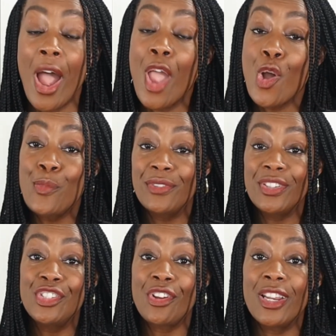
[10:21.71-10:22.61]
I hope you've
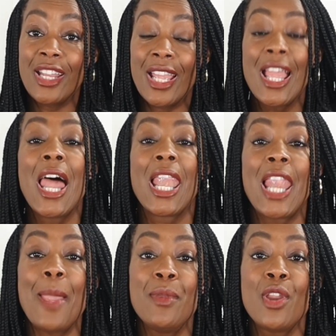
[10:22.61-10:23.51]
enjoyed it.
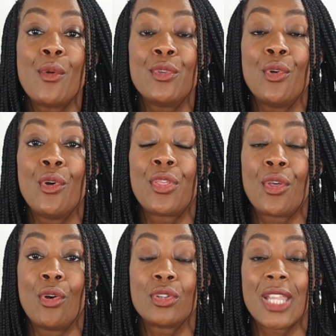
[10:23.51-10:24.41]
Let me know your
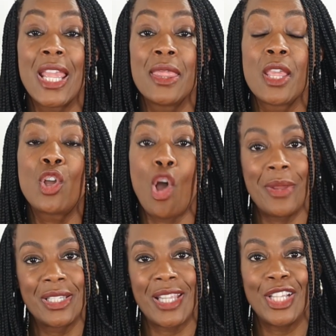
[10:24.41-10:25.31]
thoughts in the
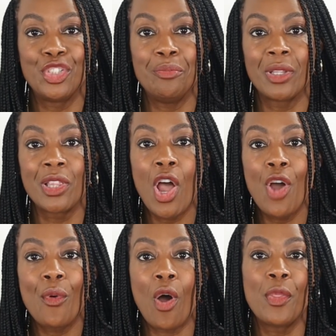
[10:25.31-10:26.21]
comment section
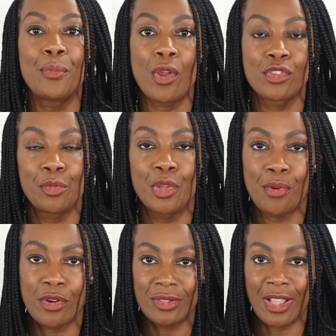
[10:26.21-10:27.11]
below on some of the
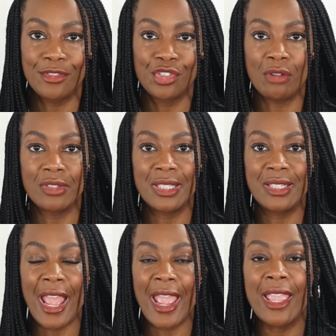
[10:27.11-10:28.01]
products that I've shown
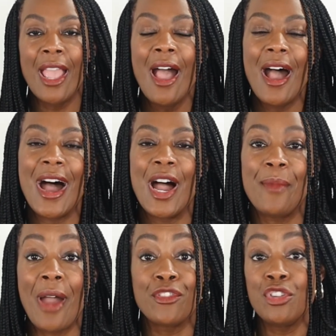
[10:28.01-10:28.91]
today.
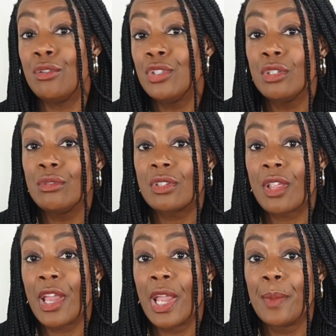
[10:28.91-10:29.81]
Have you used
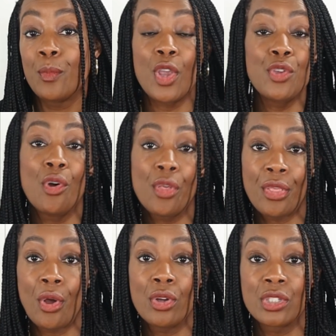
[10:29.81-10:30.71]
them? What are your
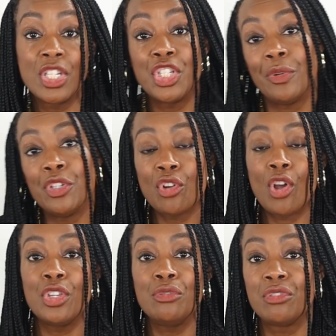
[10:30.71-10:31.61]
thoughts? Did you enjoy
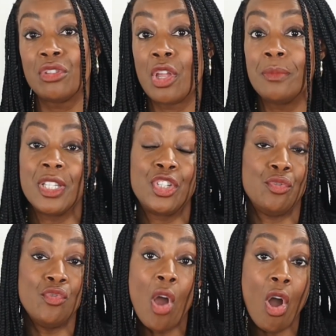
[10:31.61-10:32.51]
using them? Did you
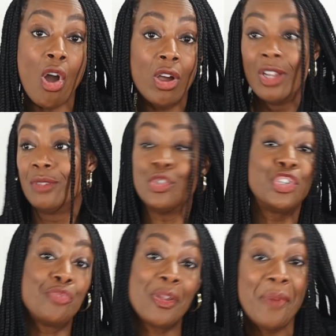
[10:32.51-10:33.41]
not? Would
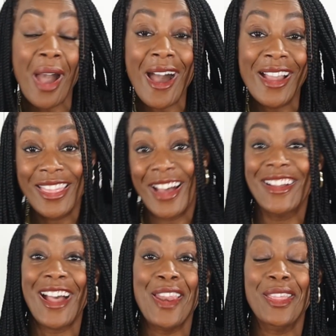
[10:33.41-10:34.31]
you rebuy? That
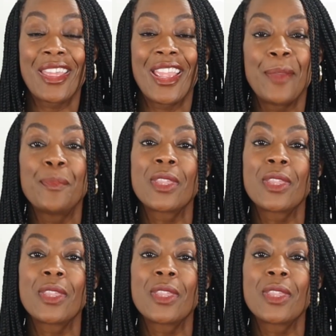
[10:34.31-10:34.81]
kind of thing.